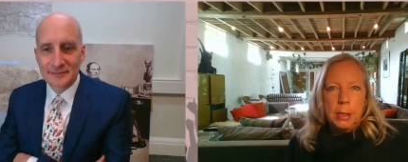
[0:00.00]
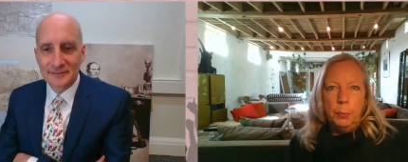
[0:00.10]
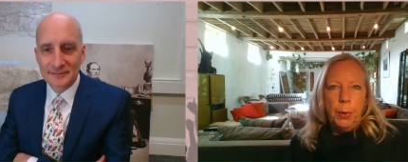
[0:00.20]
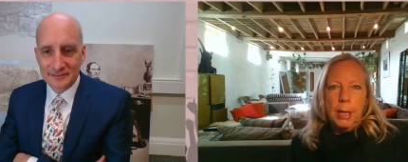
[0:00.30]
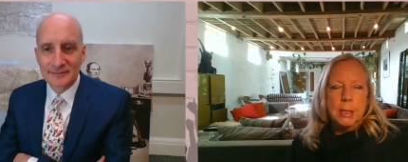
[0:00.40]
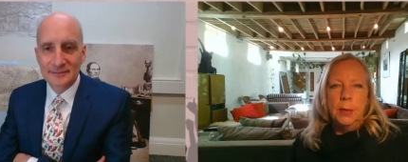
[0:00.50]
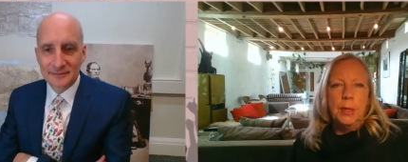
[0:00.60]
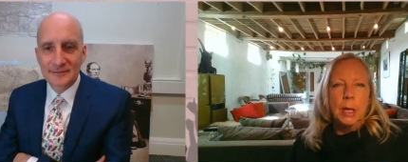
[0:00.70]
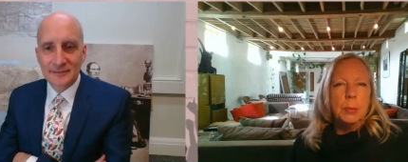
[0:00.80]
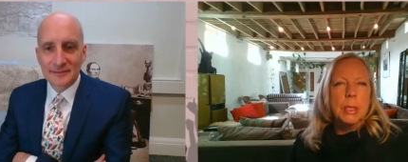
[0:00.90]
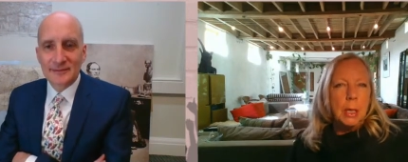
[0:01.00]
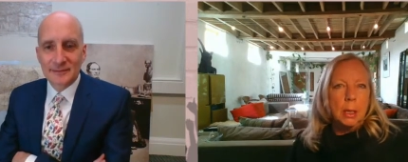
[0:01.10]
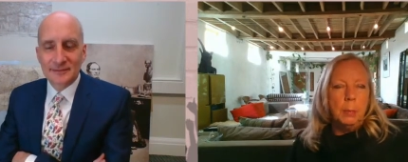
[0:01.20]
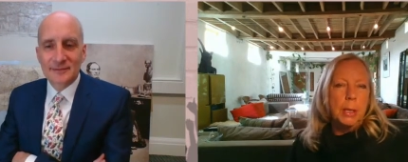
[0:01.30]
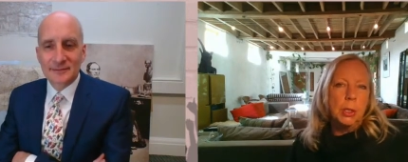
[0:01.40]
Speaker 1: prior to brexit that it
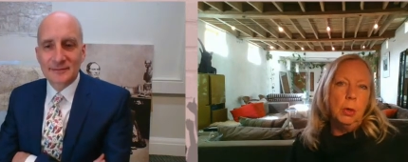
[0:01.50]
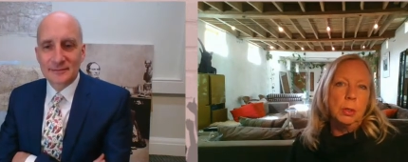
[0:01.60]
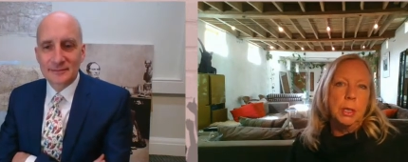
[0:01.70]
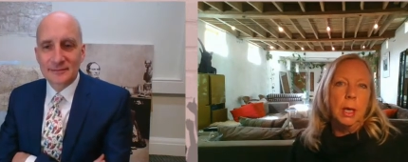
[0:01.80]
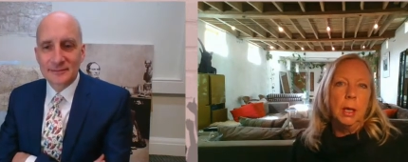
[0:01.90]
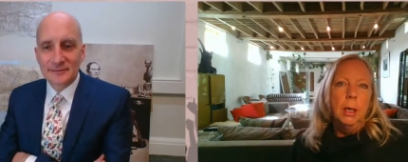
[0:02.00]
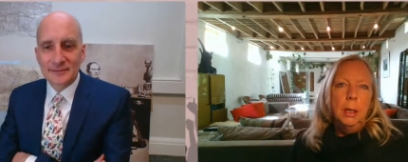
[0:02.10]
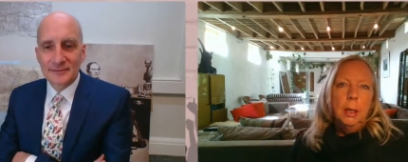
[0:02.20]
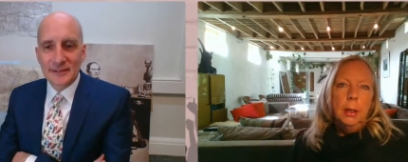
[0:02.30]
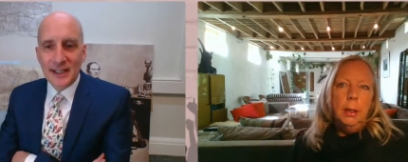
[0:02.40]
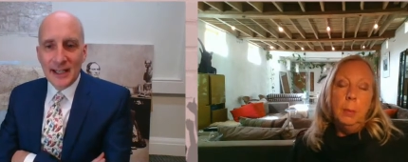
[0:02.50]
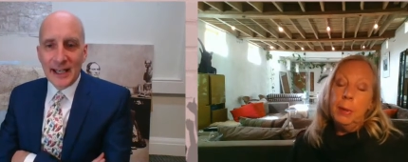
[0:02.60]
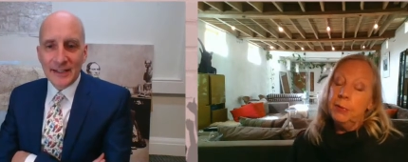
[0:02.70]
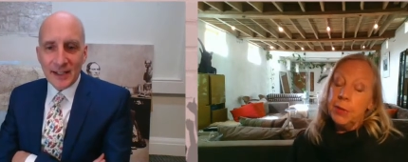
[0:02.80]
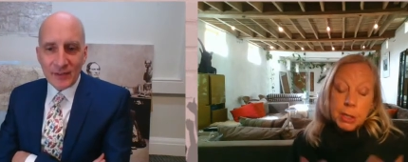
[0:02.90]
was a little bit toxic
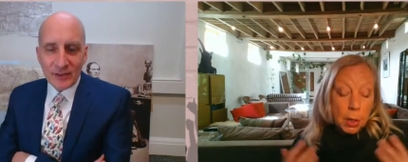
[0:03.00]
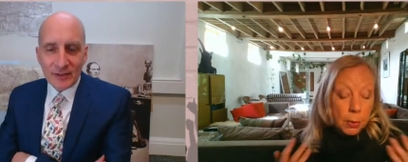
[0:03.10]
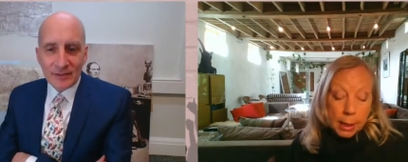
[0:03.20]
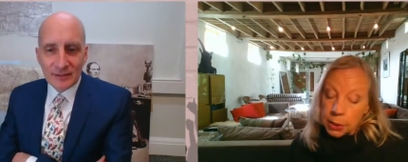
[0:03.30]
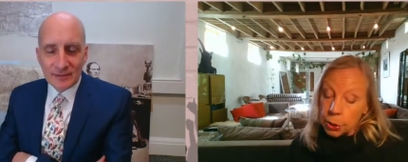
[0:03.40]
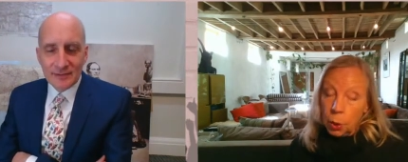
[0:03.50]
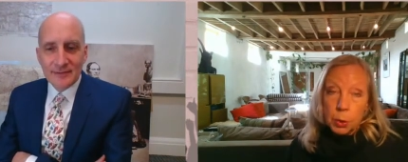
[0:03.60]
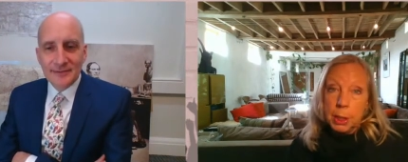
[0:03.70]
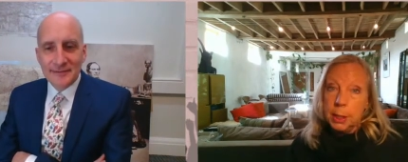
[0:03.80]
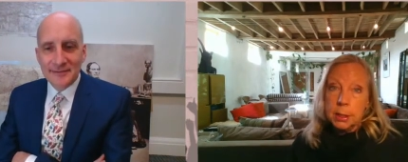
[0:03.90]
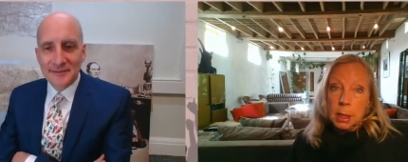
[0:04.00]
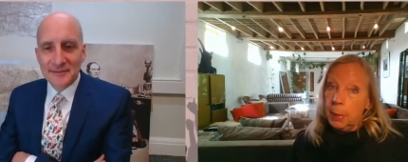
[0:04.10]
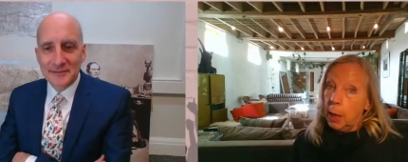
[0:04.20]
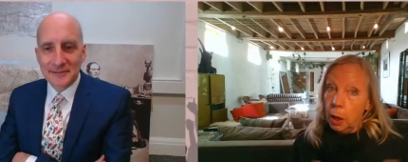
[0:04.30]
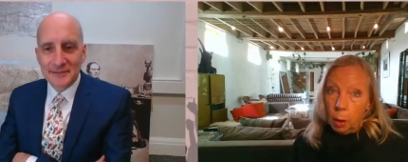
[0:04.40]
you know but if they don't get it sorted
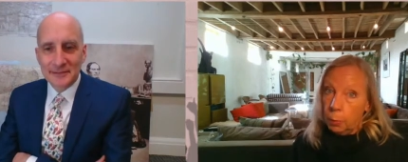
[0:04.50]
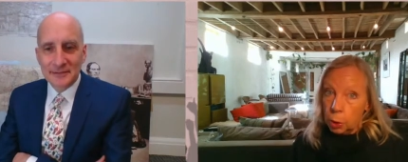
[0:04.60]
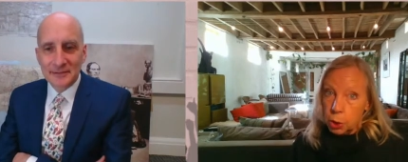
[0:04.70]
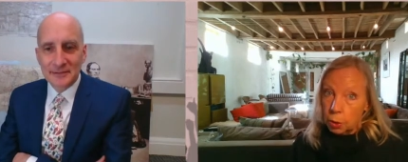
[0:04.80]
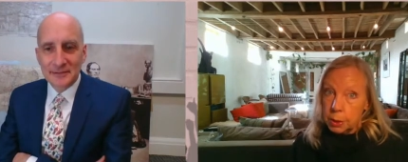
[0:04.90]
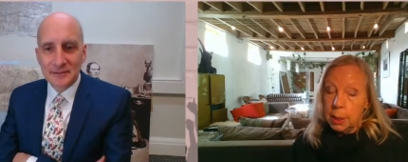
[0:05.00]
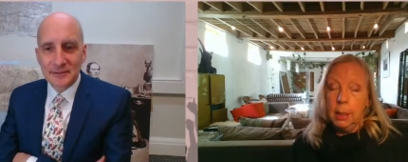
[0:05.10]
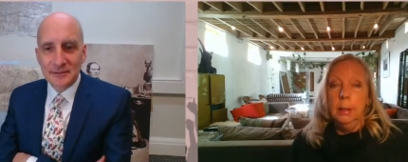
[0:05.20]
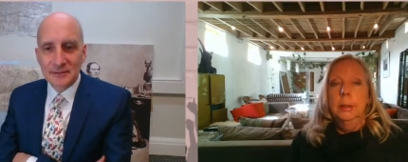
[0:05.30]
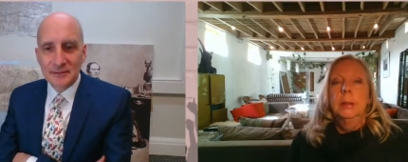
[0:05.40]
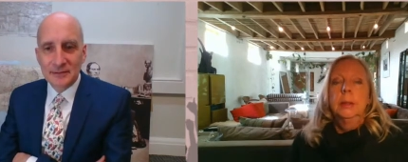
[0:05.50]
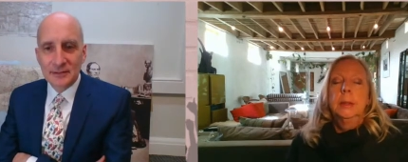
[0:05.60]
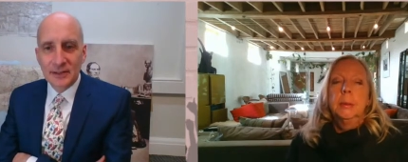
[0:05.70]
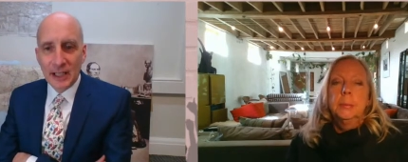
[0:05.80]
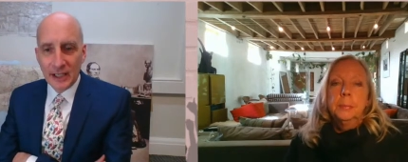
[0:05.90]
it's going to be a lot more toxic
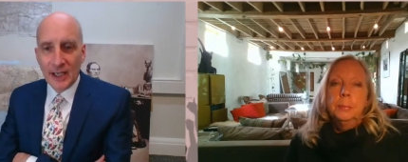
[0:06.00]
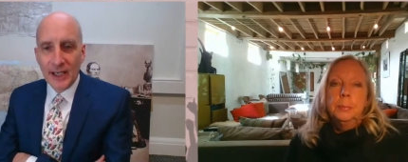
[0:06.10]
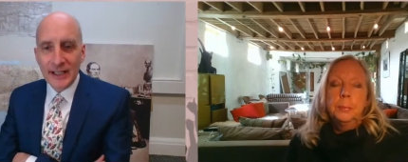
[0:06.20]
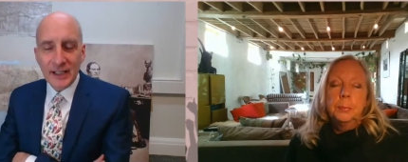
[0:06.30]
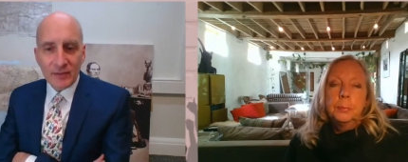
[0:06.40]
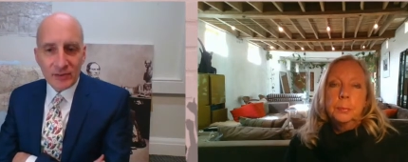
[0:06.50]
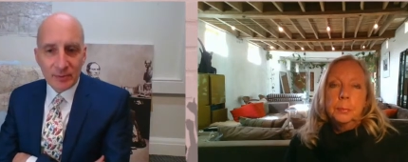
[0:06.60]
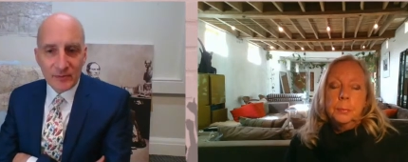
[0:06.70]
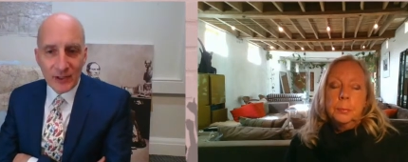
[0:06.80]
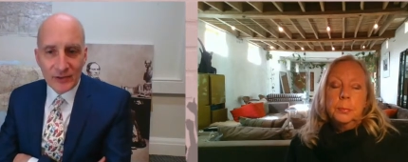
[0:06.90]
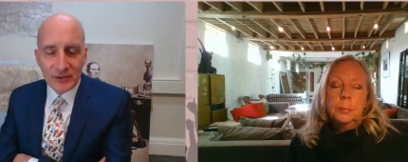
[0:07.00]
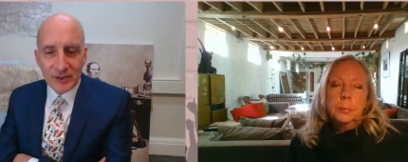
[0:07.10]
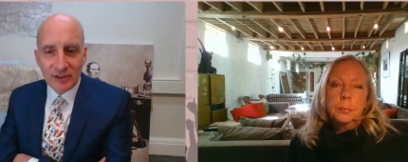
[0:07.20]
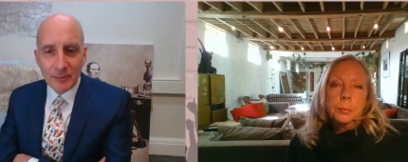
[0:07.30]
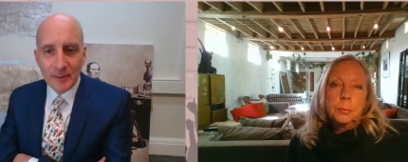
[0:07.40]
Speaker 2: yeah, yeah. And give us some advice
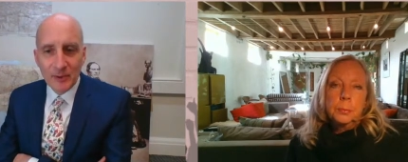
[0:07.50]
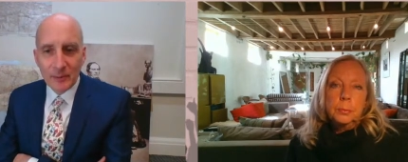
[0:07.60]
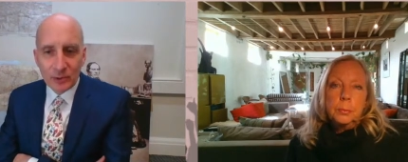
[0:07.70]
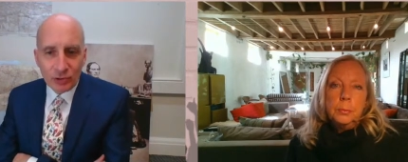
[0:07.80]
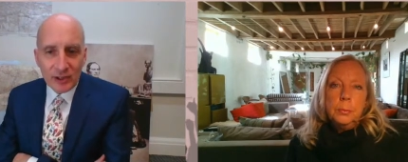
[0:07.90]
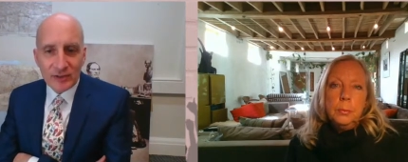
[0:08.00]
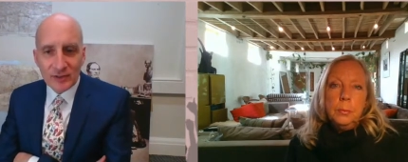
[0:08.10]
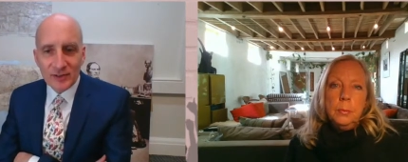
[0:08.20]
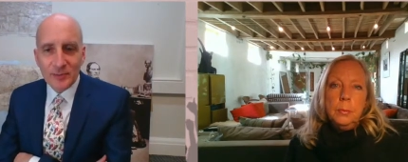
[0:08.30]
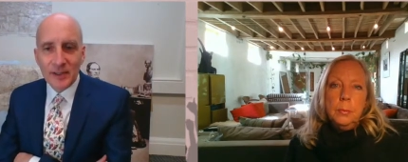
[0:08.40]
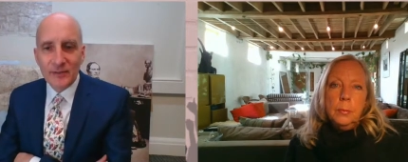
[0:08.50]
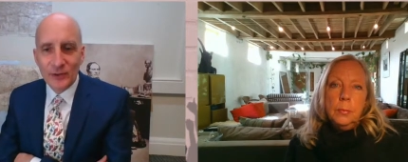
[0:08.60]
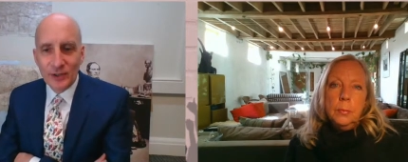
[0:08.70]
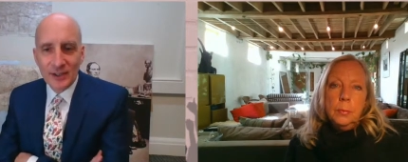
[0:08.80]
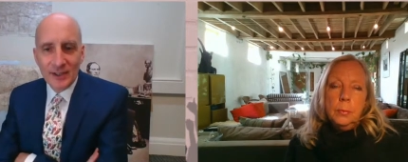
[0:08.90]
as a European movement. Treat us as one of
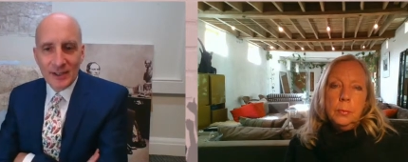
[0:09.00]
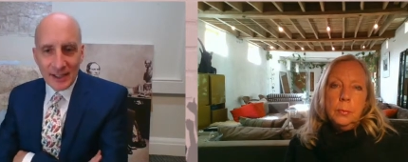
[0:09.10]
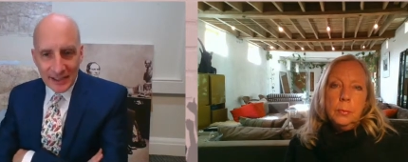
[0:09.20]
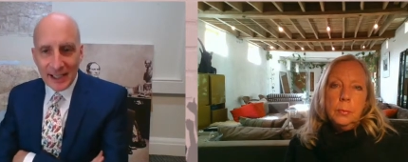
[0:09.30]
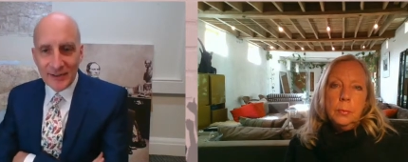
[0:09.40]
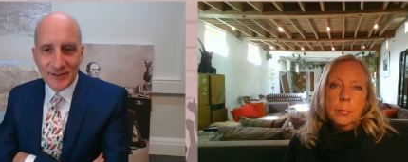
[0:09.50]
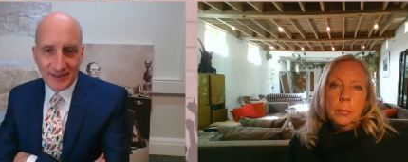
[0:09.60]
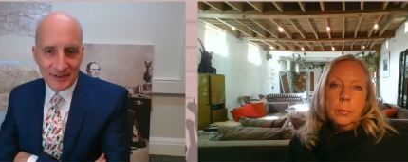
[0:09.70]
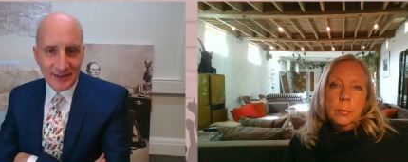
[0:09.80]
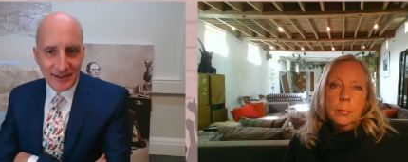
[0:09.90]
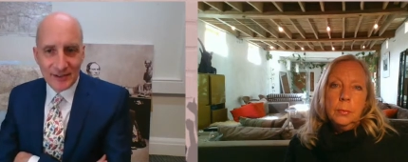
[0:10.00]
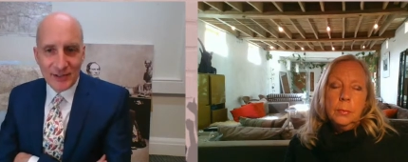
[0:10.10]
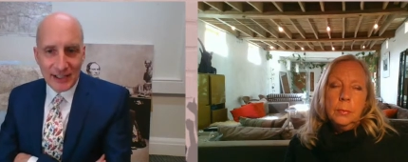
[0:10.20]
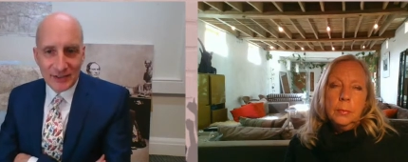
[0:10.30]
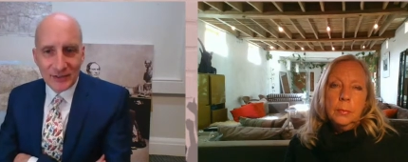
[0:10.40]
your cases in the
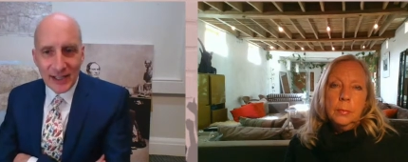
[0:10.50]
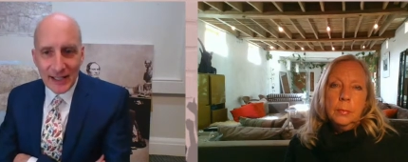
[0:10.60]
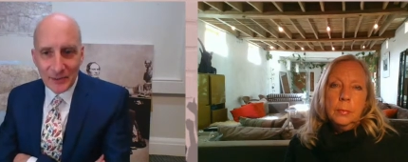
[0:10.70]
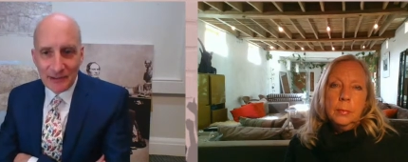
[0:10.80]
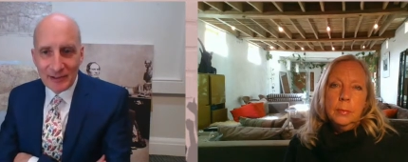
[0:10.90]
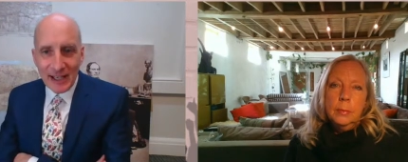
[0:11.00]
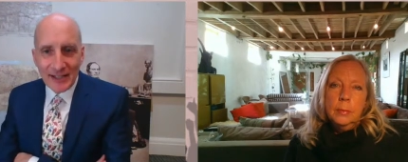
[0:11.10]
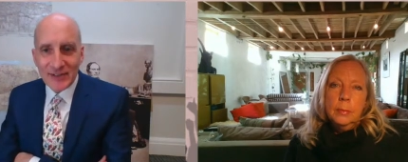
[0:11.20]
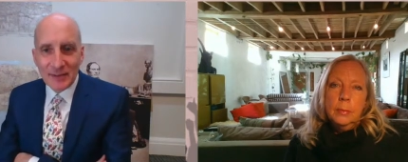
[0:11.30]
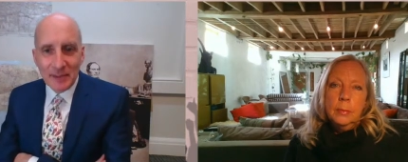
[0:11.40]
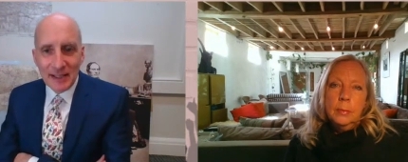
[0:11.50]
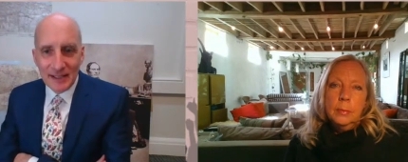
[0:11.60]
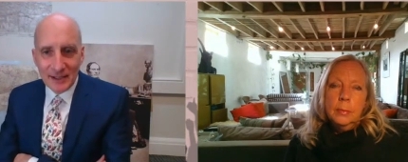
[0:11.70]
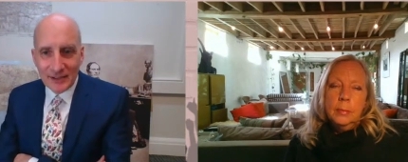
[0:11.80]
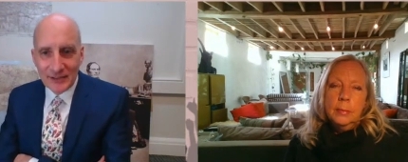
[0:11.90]
Dragon's Den. We're an SME